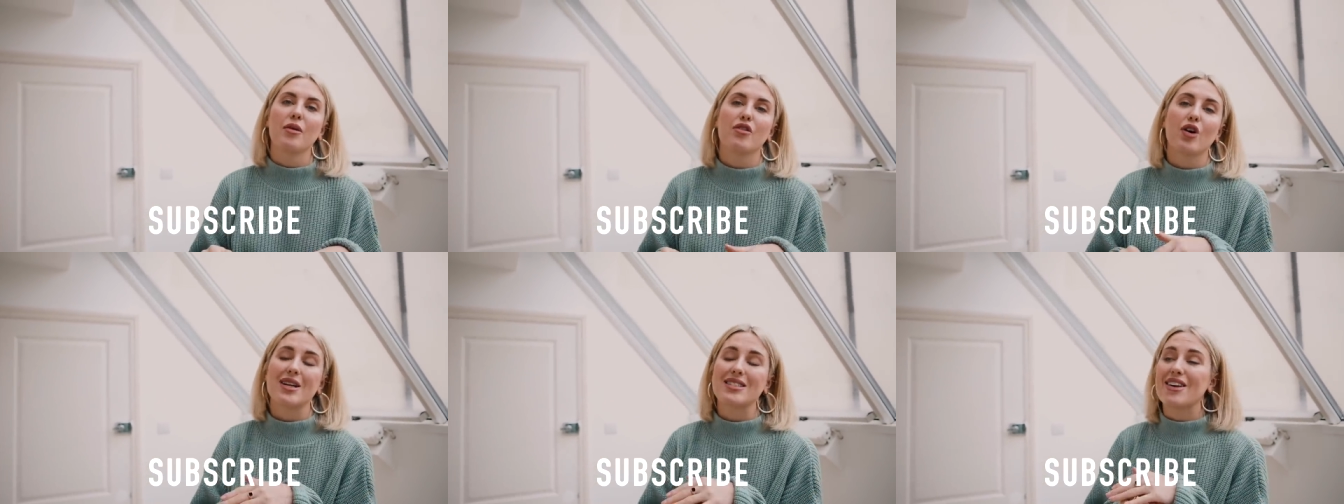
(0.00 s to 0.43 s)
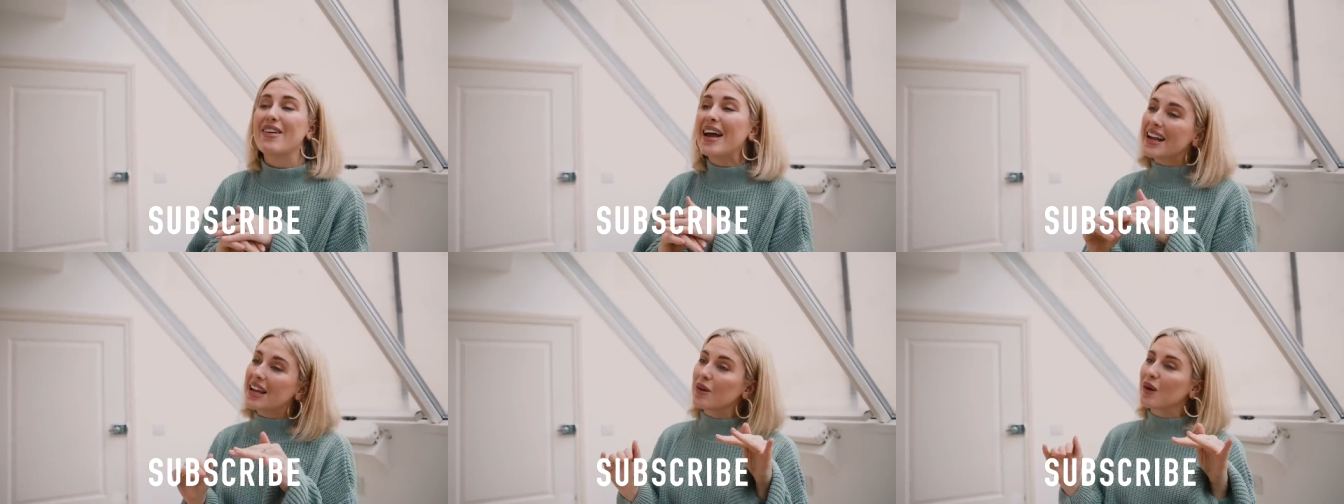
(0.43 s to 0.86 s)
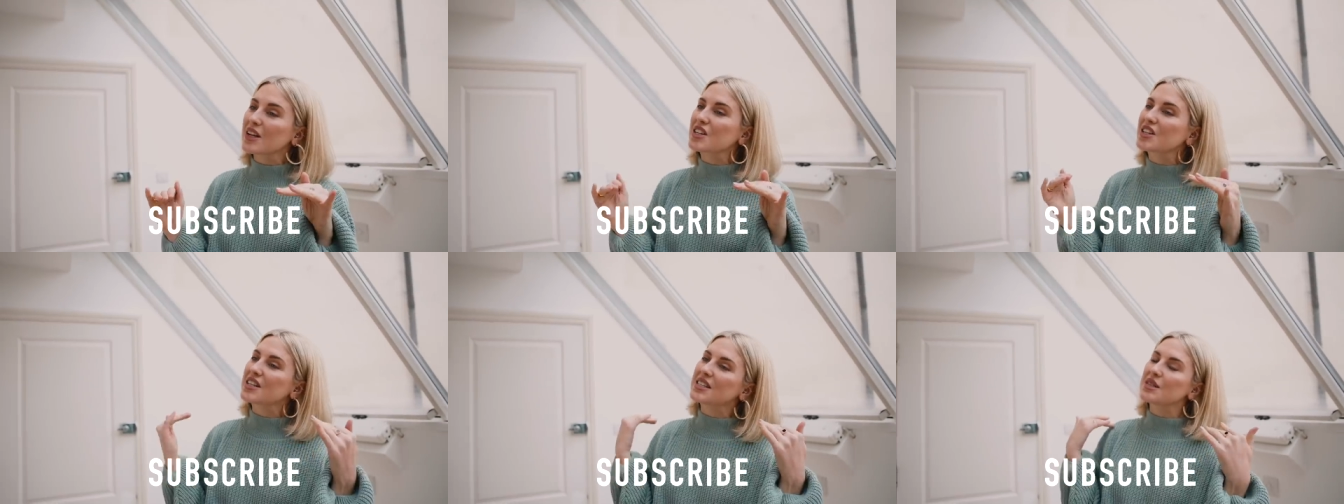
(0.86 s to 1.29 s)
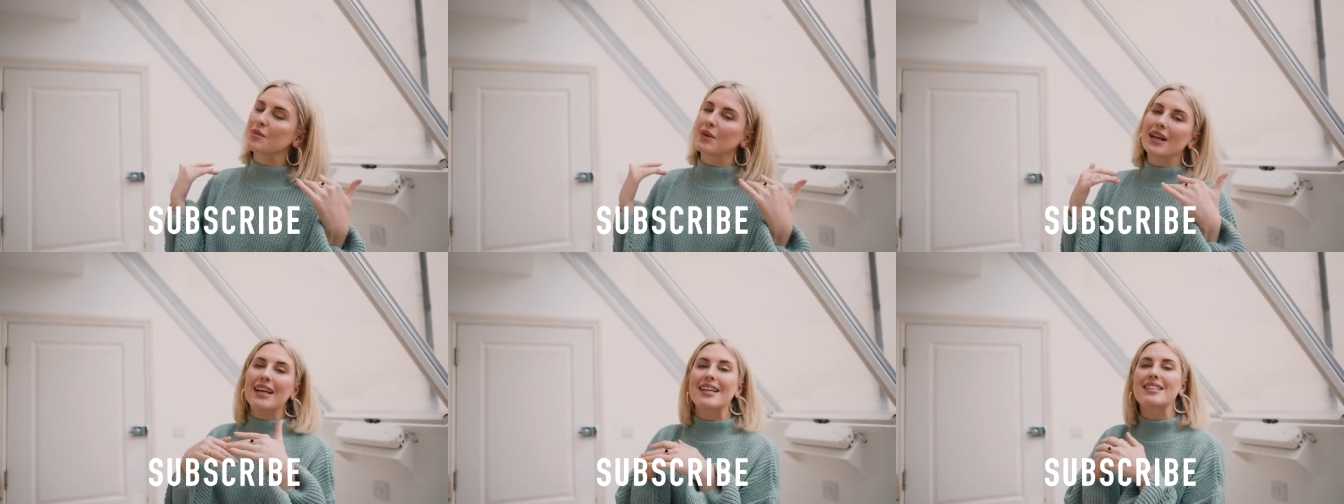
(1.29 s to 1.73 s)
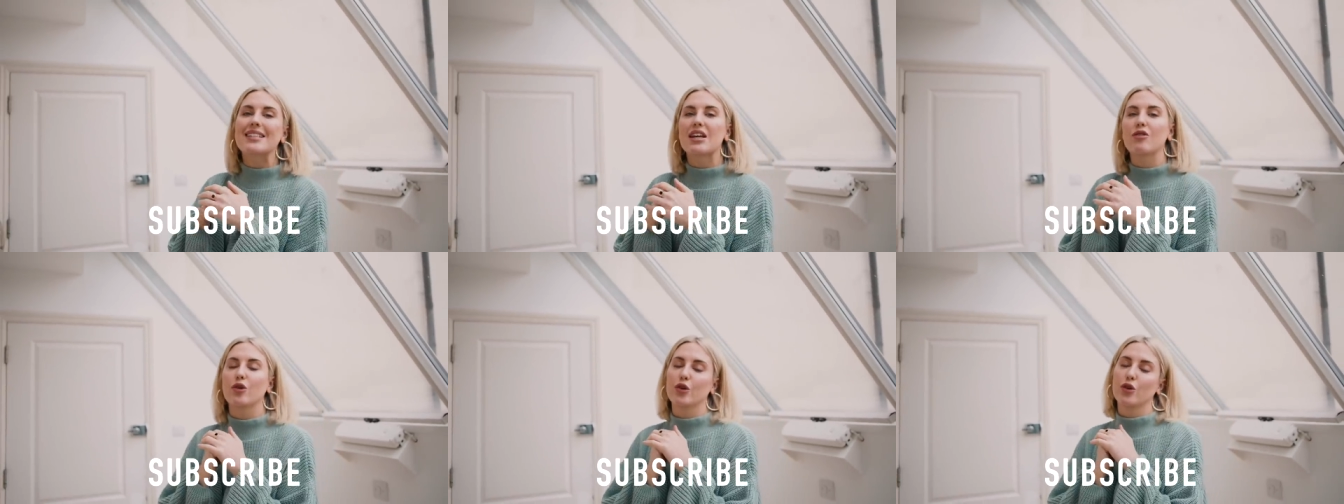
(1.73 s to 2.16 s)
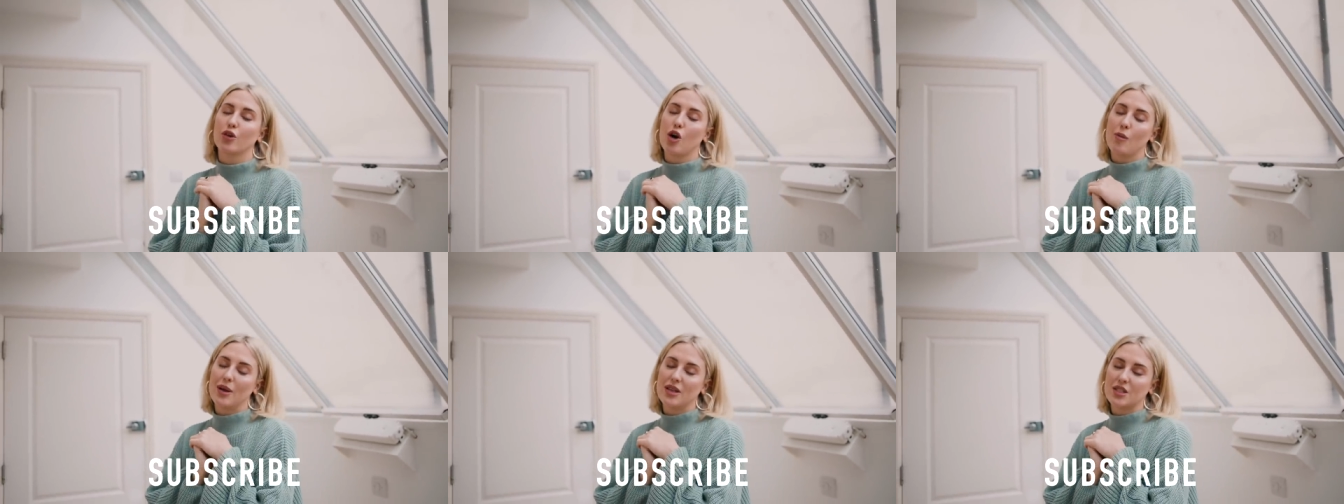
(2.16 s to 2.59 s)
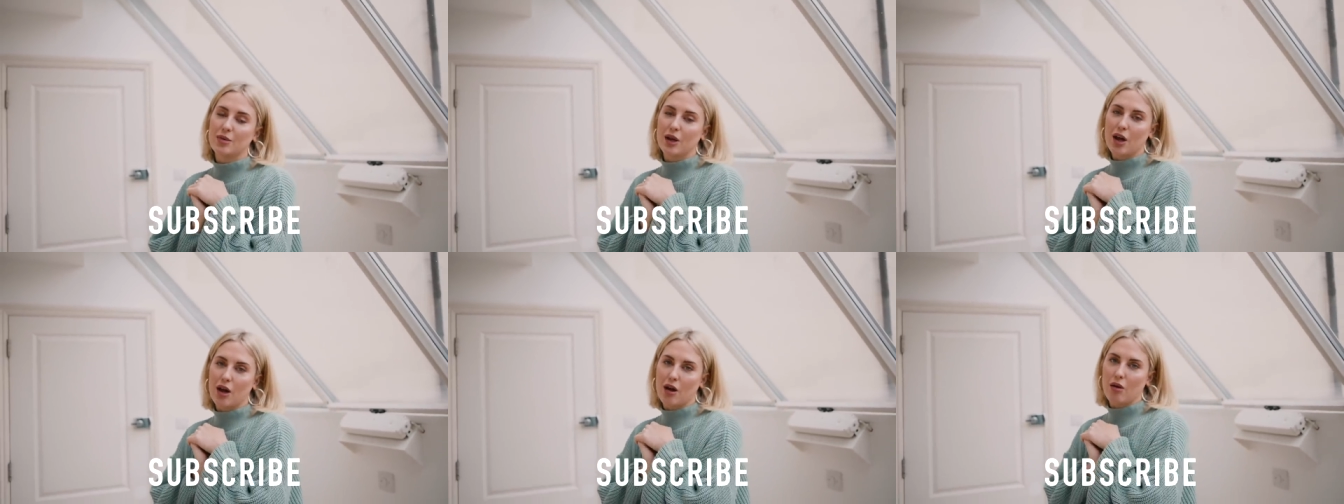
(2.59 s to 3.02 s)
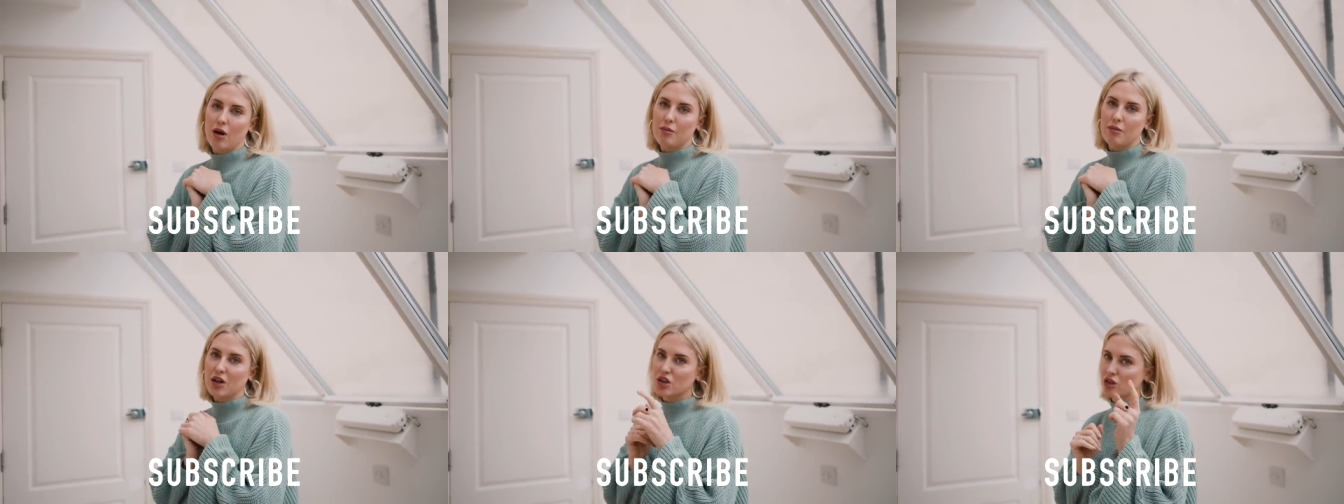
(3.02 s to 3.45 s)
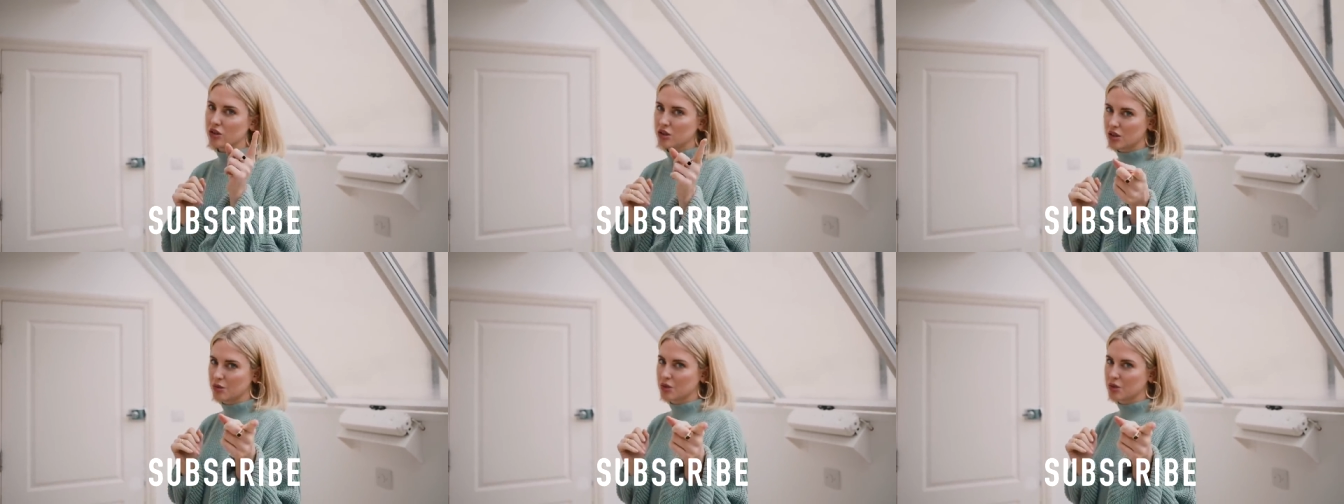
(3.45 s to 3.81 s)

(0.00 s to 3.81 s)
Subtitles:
If you guys had any questions, please leave all your comments below and make sure you